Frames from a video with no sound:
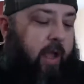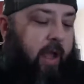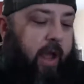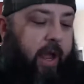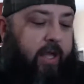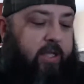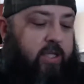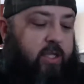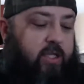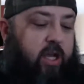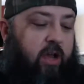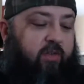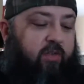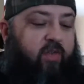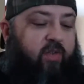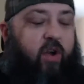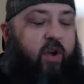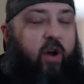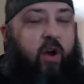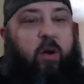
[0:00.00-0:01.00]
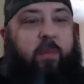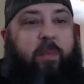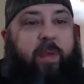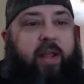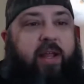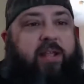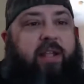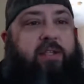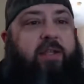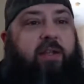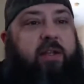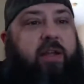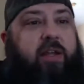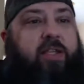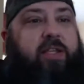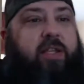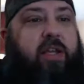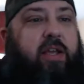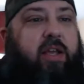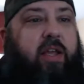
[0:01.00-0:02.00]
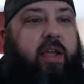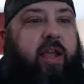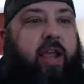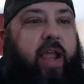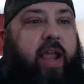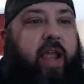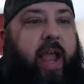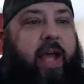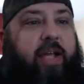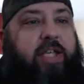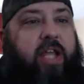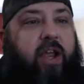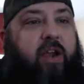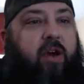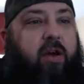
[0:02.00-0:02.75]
a tough call, man. That's like a casket card,